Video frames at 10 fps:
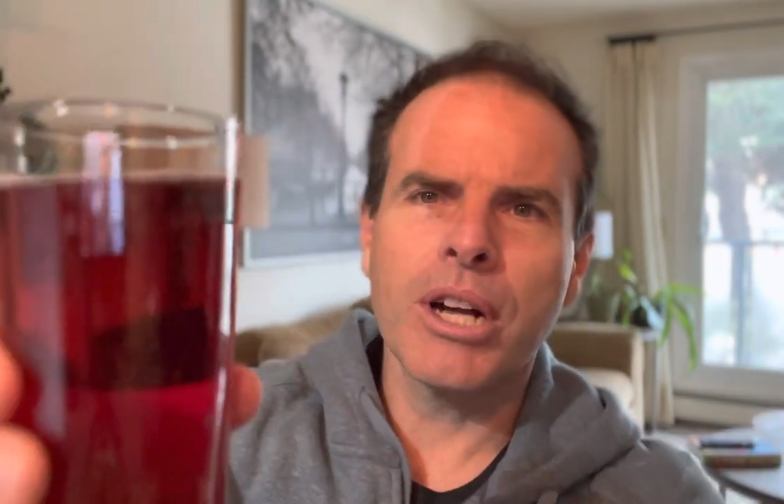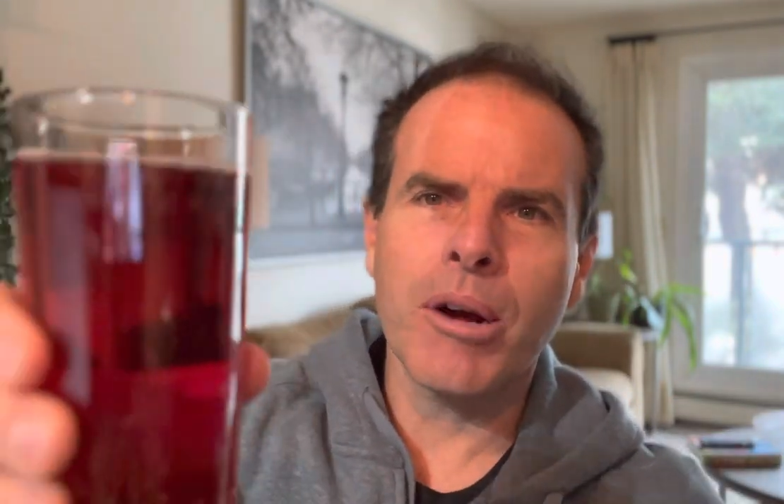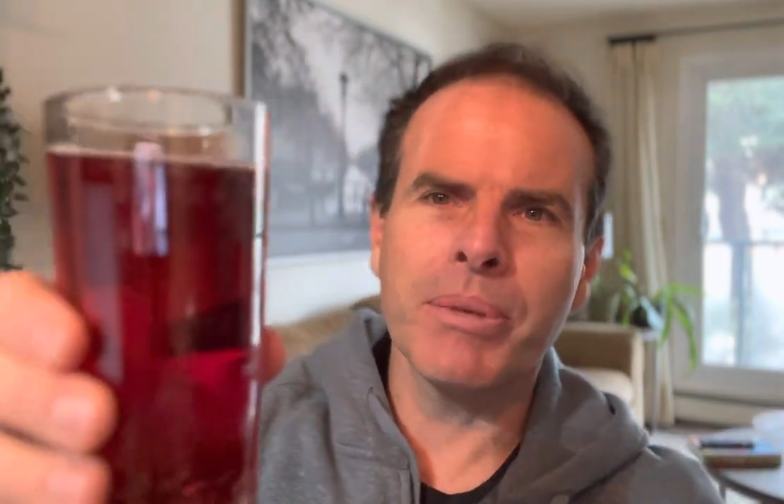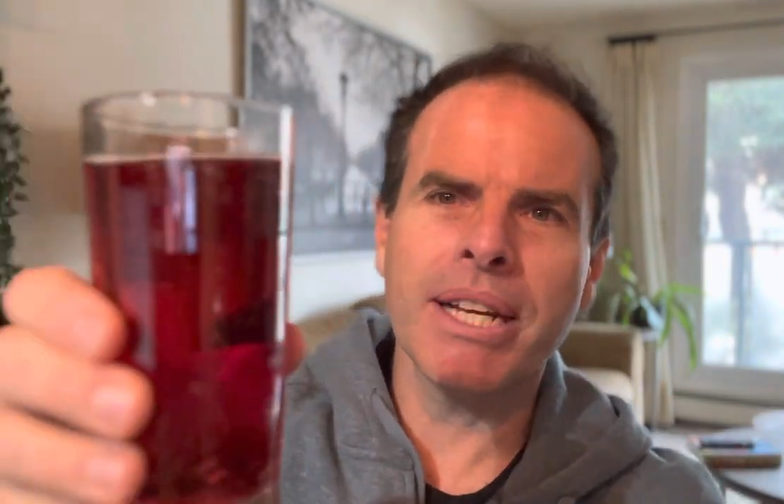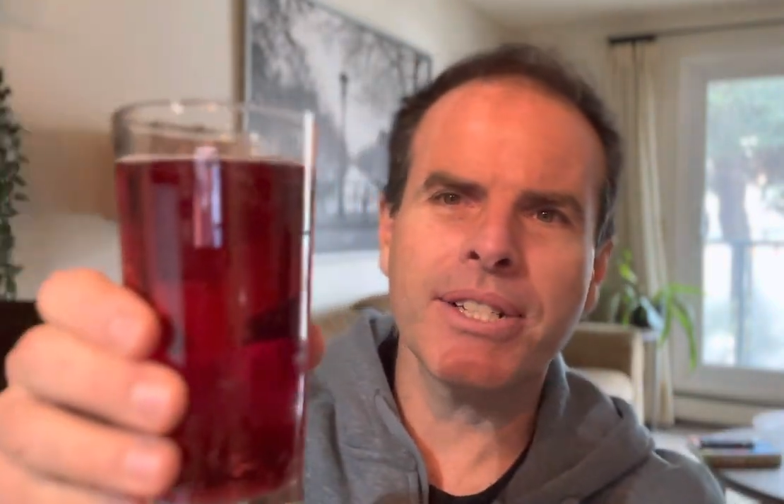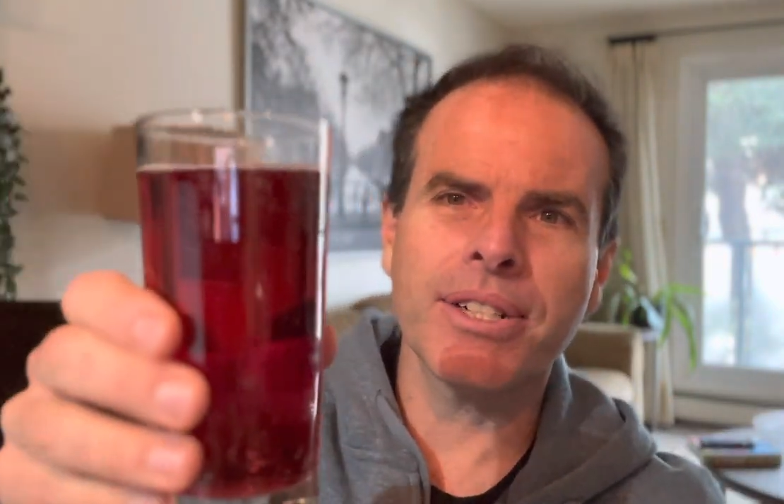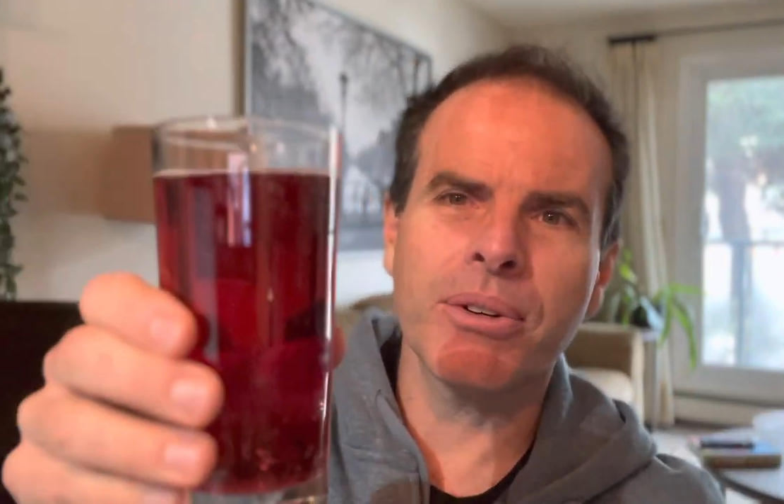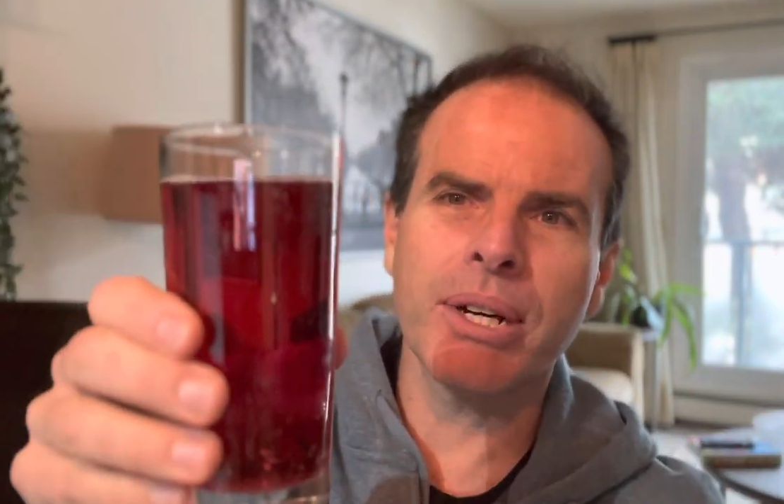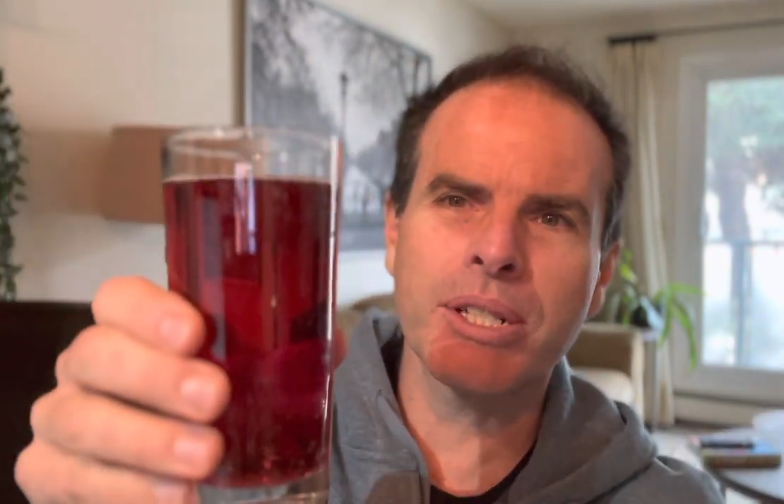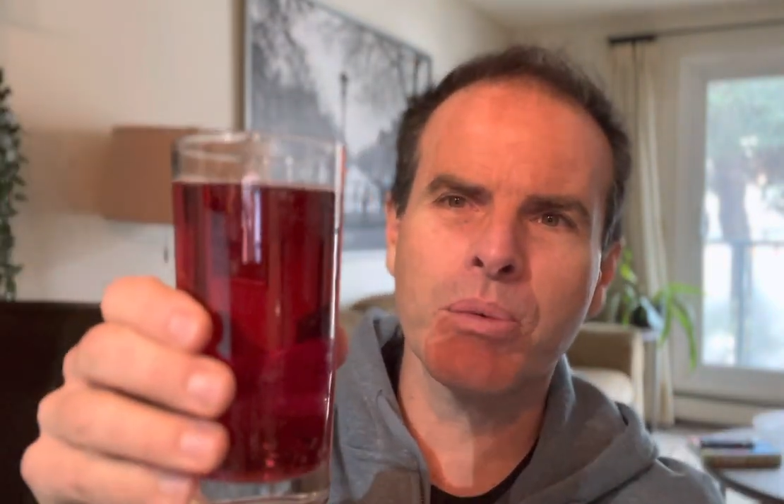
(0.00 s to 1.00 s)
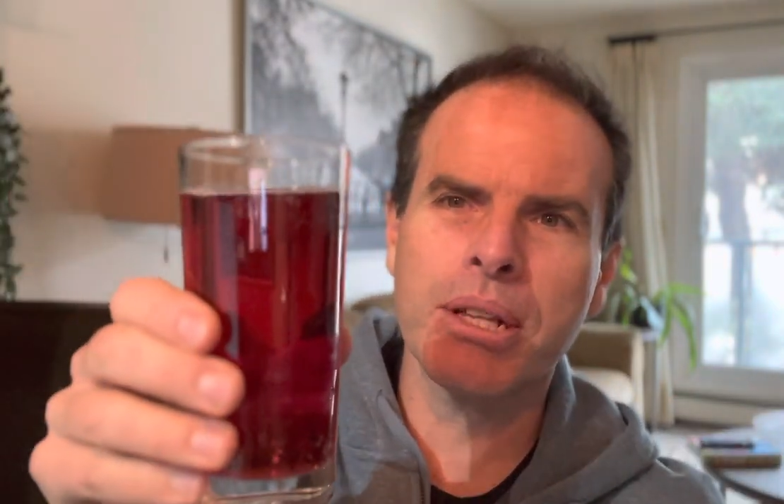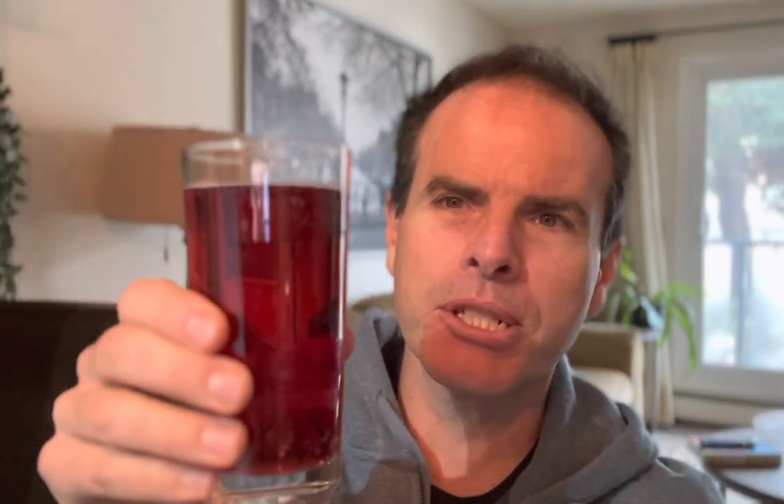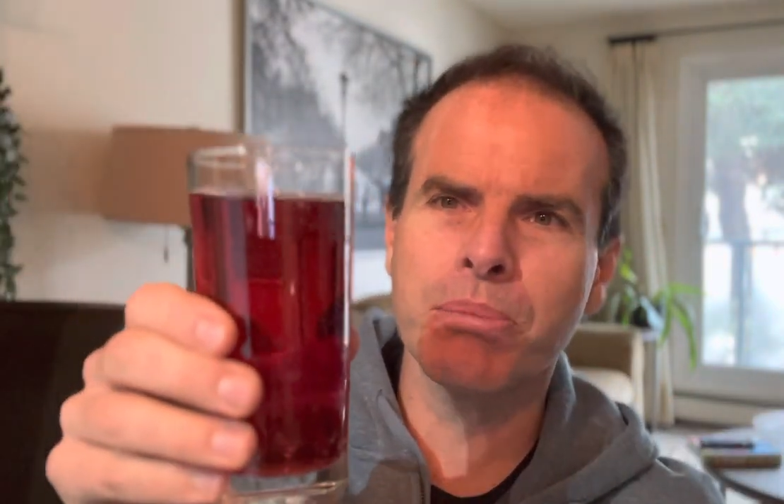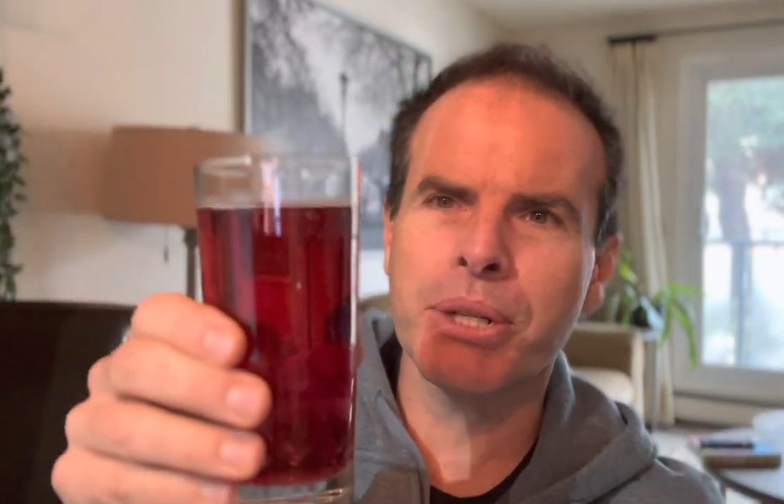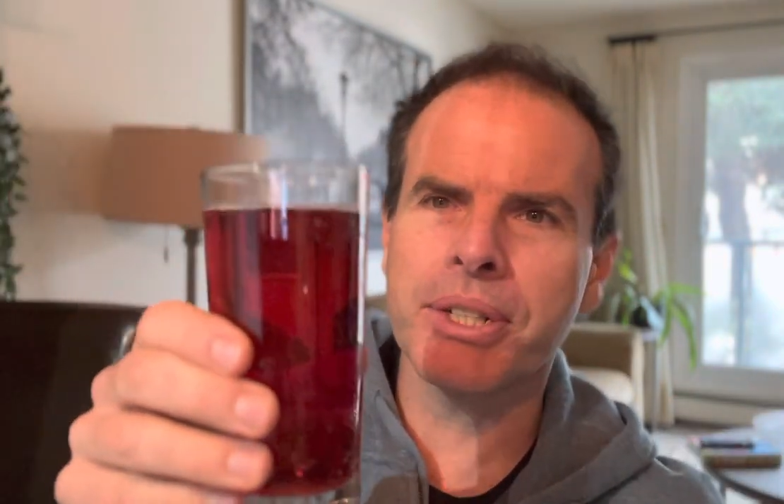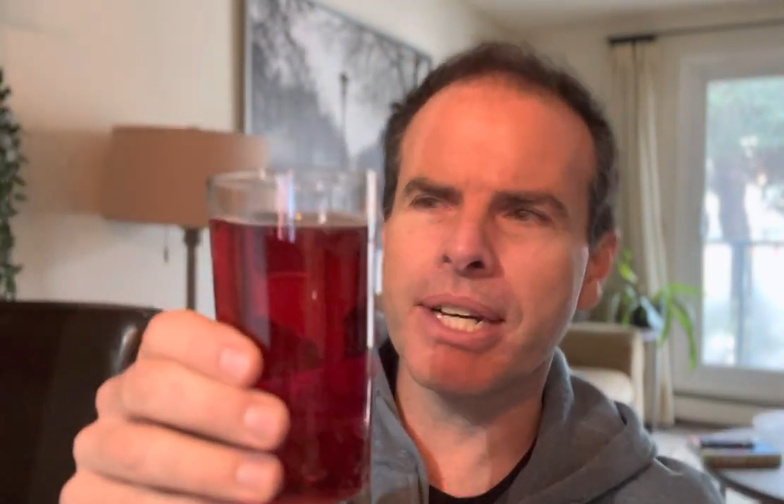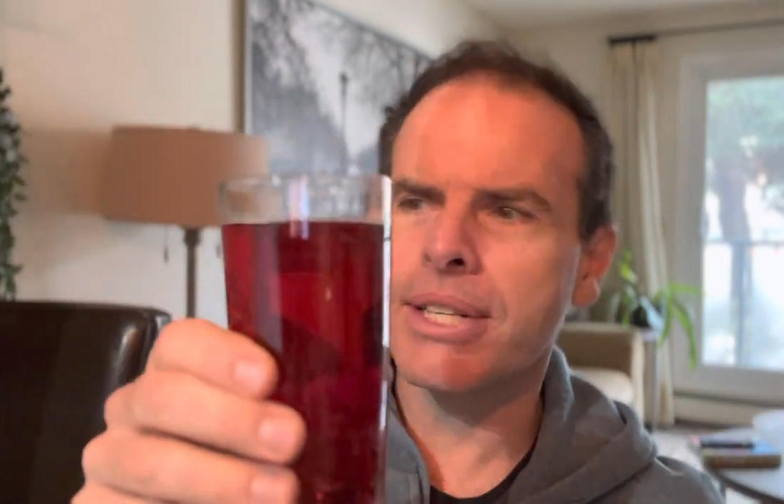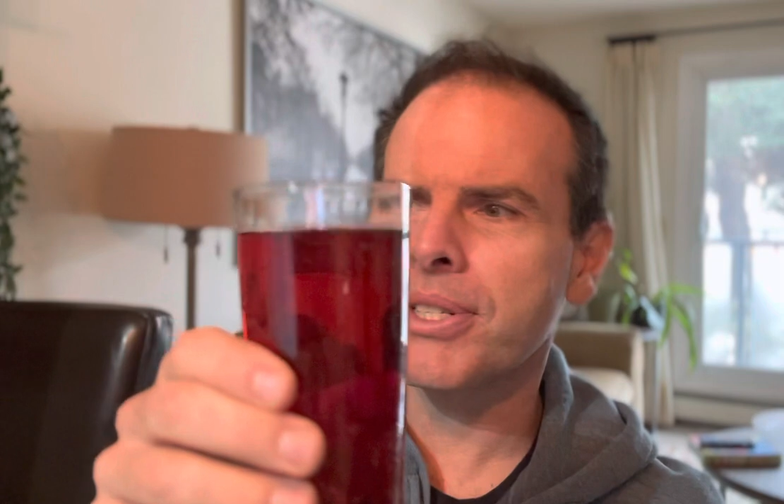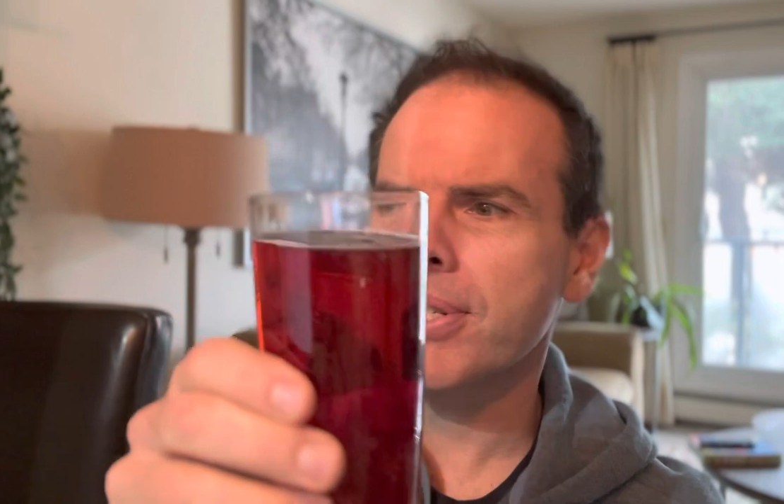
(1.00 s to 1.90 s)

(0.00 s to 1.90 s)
carbonation quite as well as beer does.